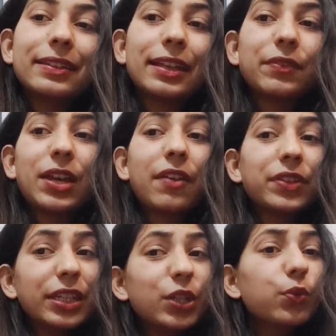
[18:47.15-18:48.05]
Then we have
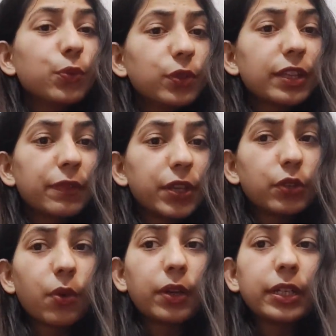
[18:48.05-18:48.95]
EU Food Safety
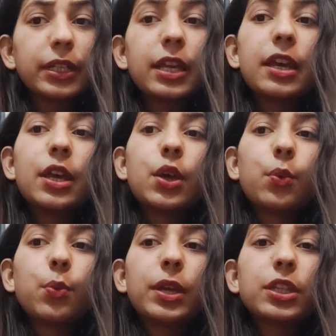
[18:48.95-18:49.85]
Authority,
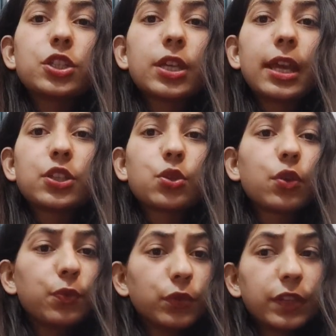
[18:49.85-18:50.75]
which ensure
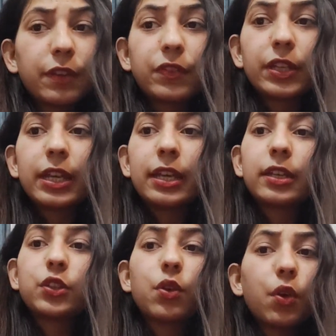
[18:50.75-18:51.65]
food safety
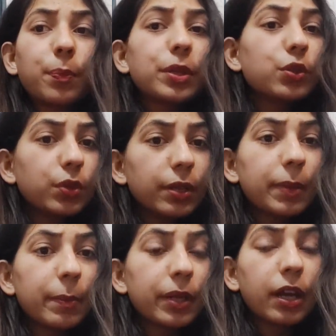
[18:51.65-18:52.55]
in European Union
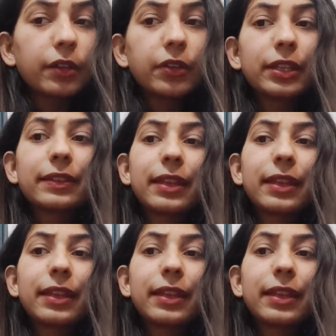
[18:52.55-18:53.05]
member countries.